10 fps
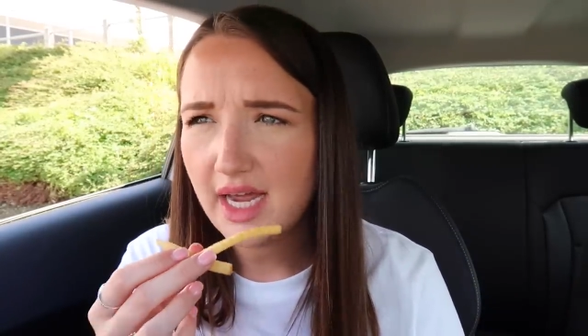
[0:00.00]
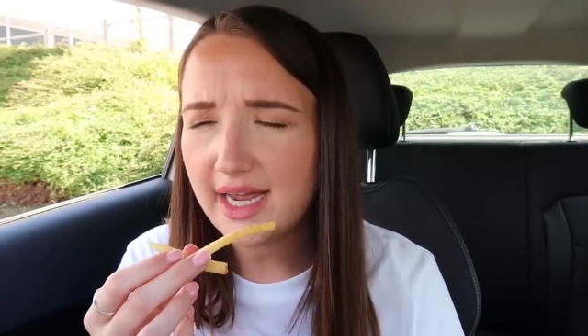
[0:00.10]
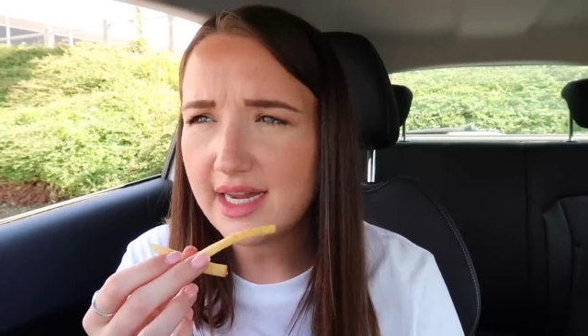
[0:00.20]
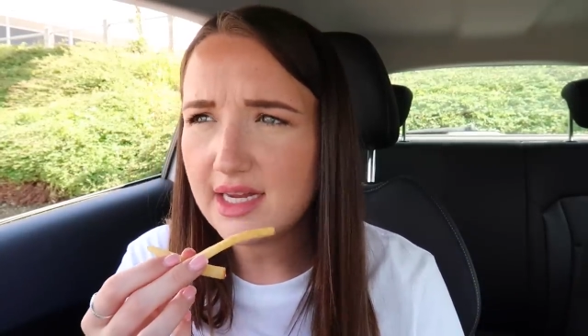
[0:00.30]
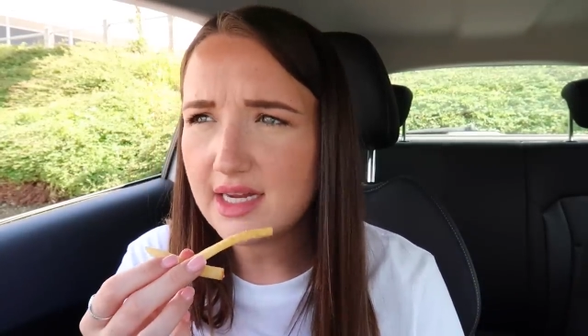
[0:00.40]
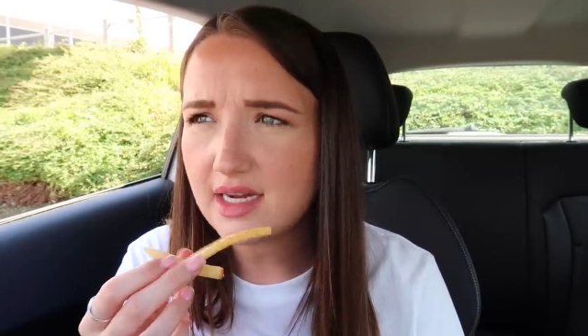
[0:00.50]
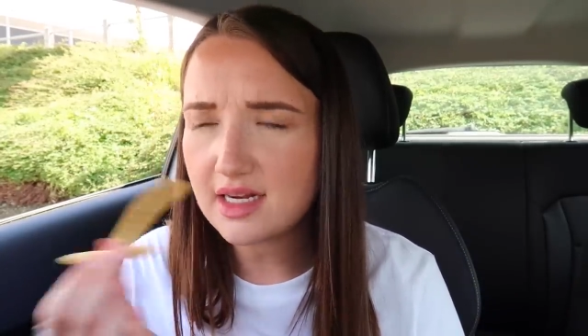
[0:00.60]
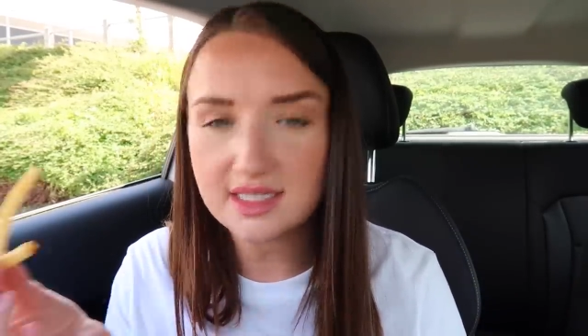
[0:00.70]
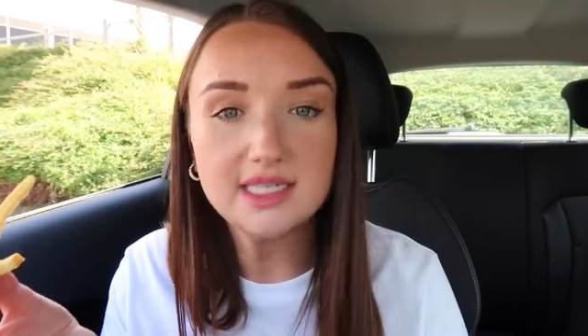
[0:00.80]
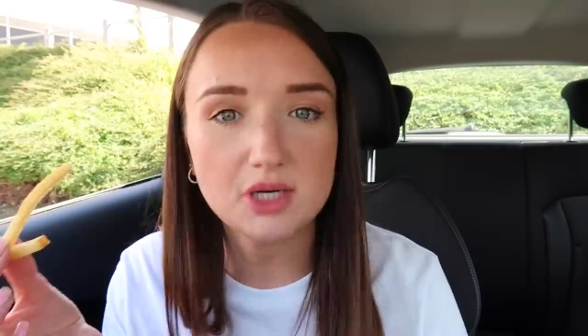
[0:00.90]
a
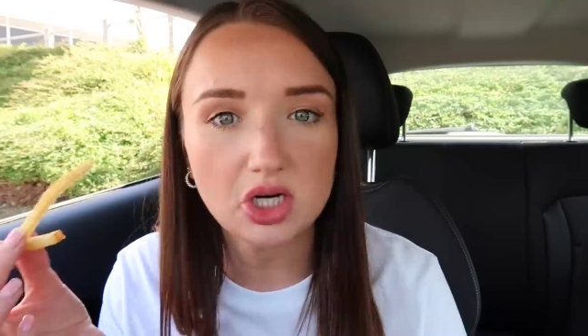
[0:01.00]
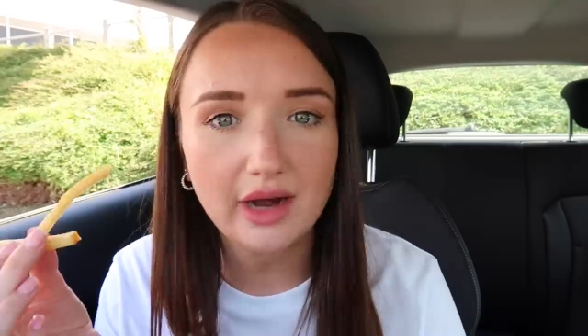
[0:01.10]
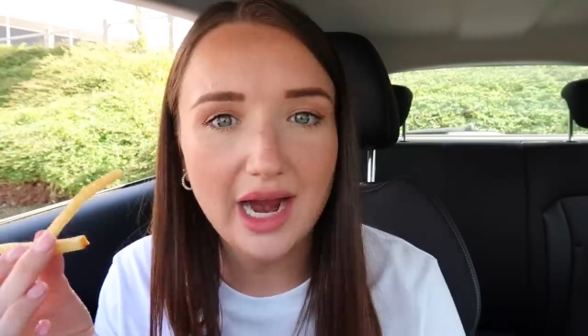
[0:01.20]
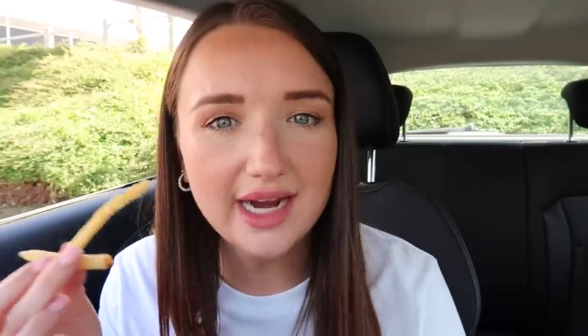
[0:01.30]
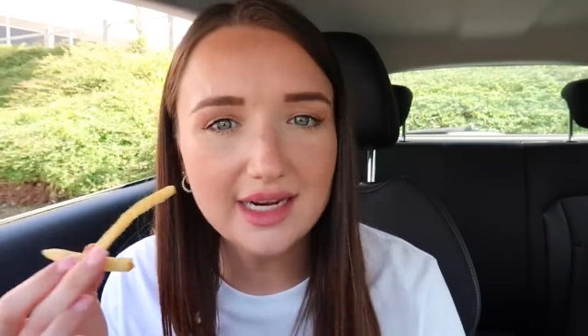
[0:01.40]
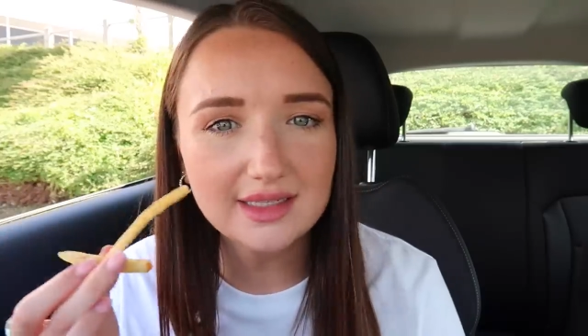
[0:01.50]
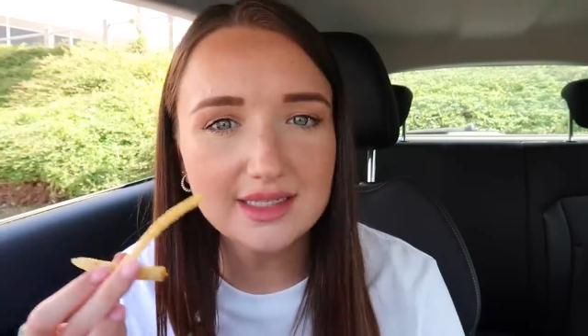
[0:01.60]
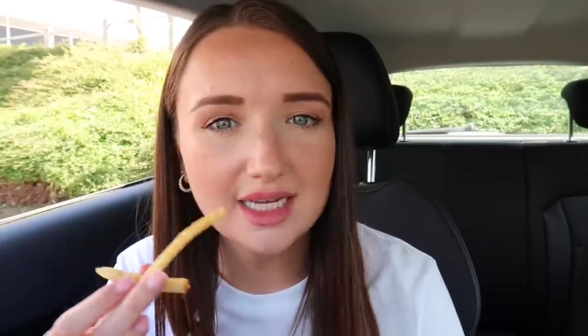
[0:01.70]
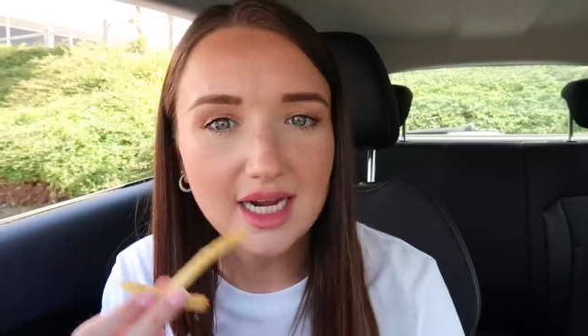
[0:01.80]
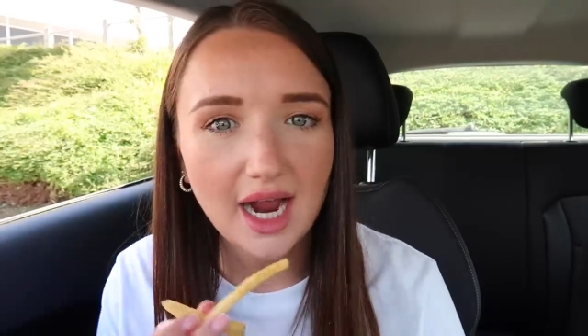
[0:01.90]
customer create,
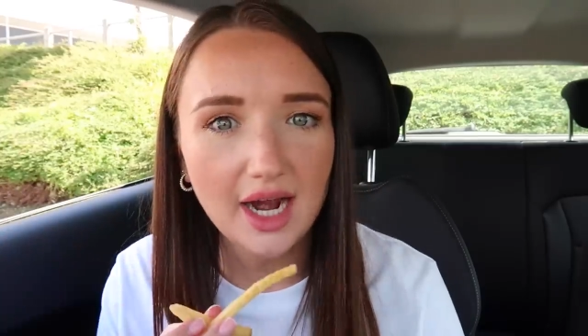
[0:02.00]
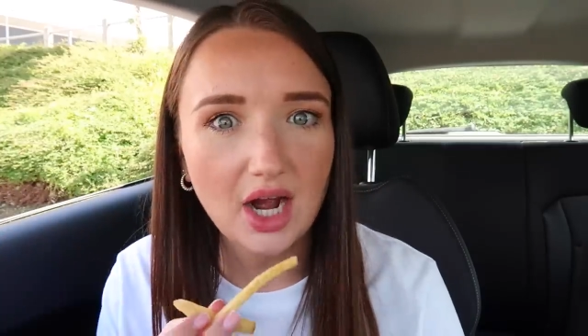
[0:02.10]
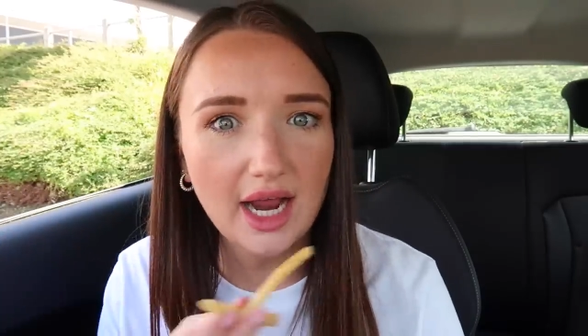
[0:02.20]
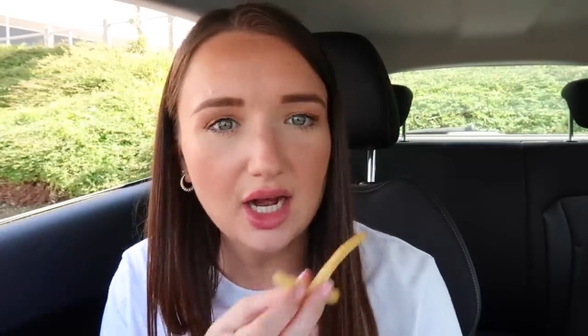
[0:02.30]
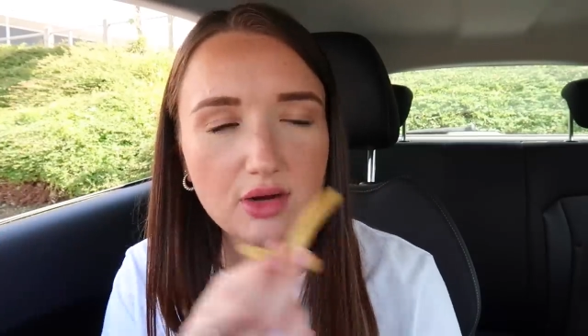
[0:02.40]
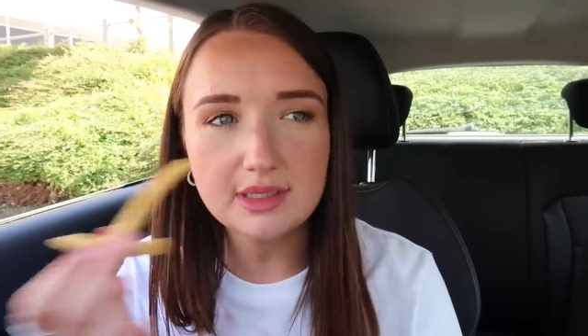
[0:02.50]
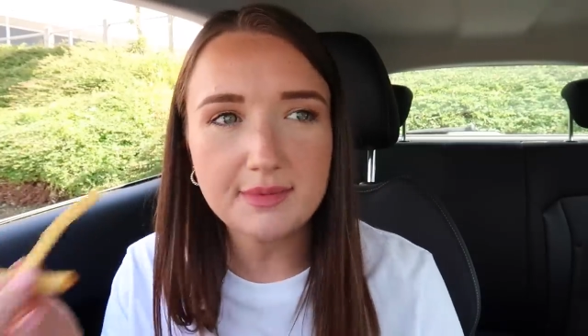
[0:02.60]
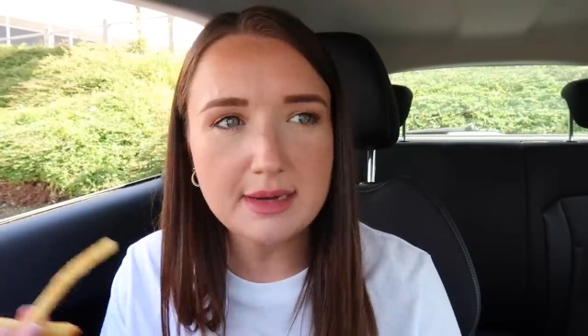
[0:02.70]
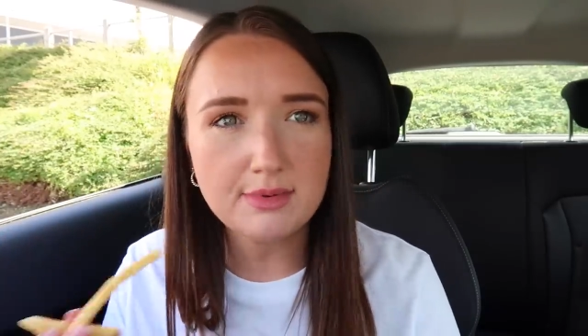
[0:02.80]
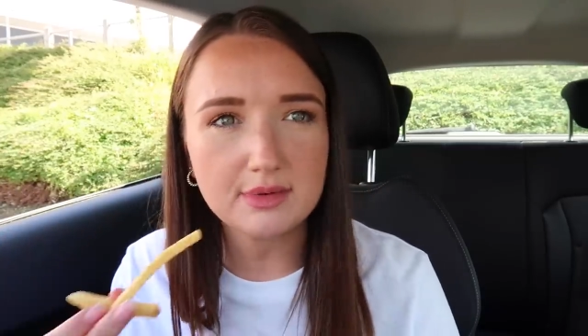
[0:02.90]
and like loads of
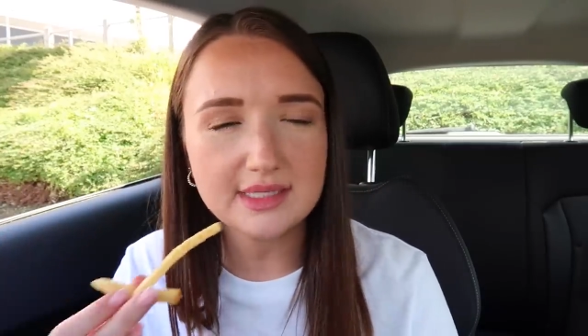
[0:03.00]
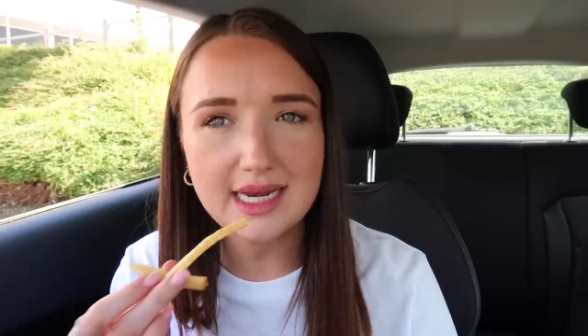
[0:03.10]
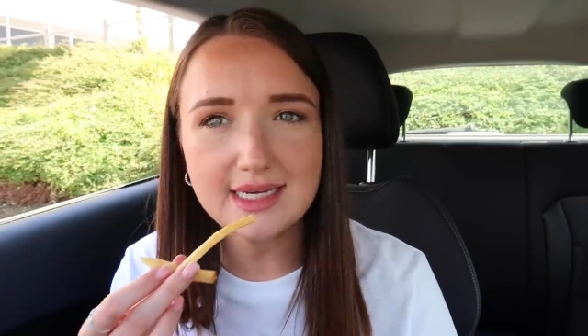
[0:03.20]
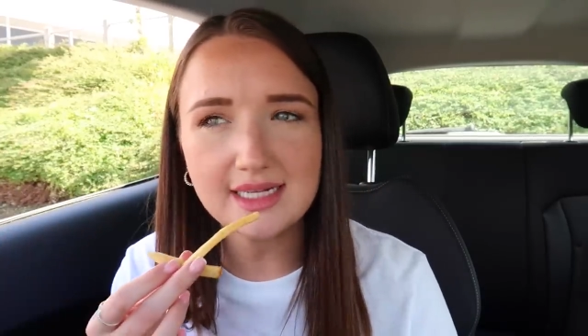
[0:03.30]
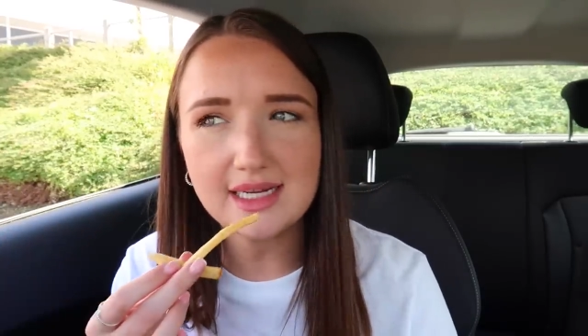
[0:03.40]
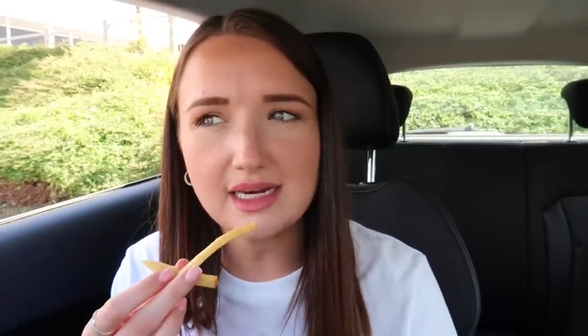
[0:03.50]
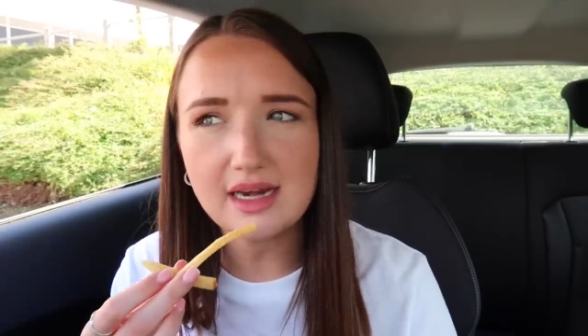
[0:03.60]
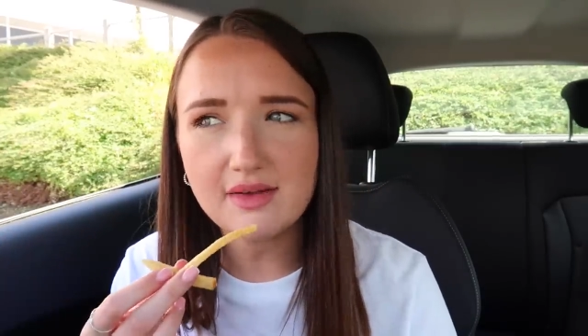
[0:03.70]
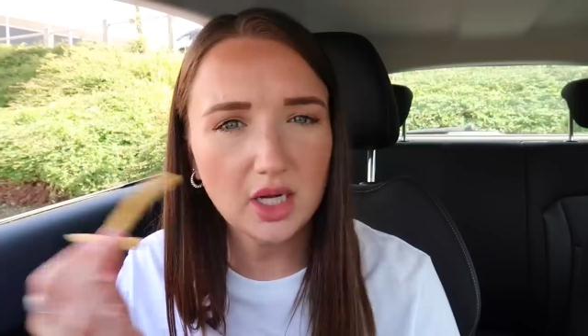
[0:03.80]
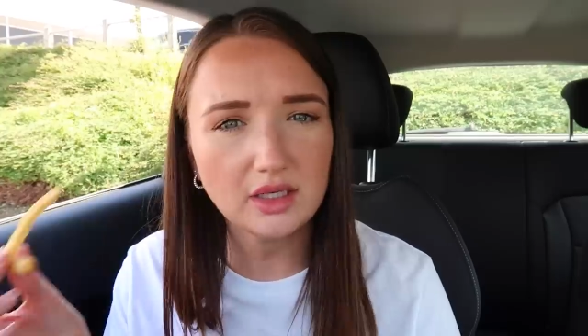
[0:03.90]
people send
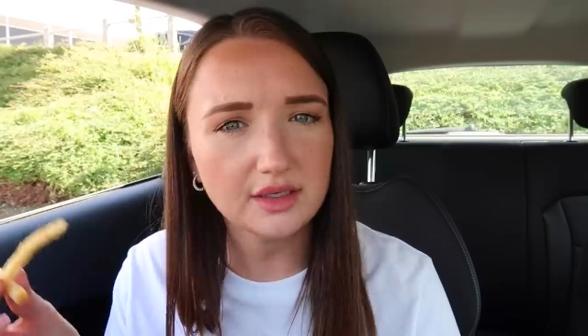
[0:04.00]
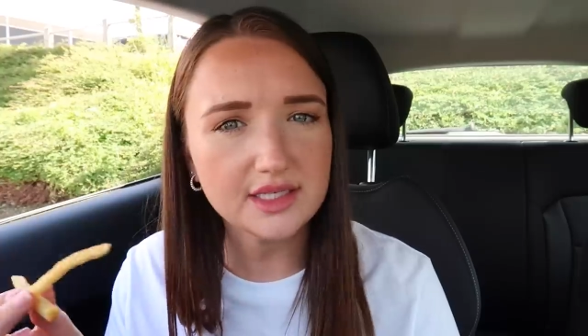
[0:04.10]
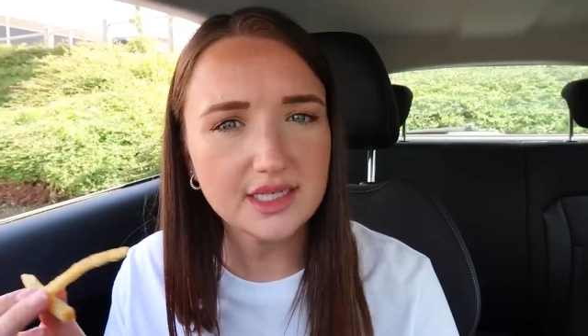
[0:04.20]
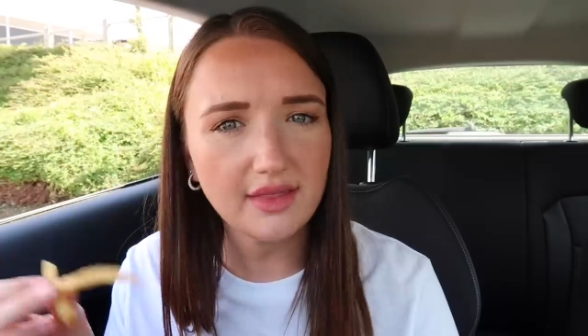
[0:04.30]
in burgers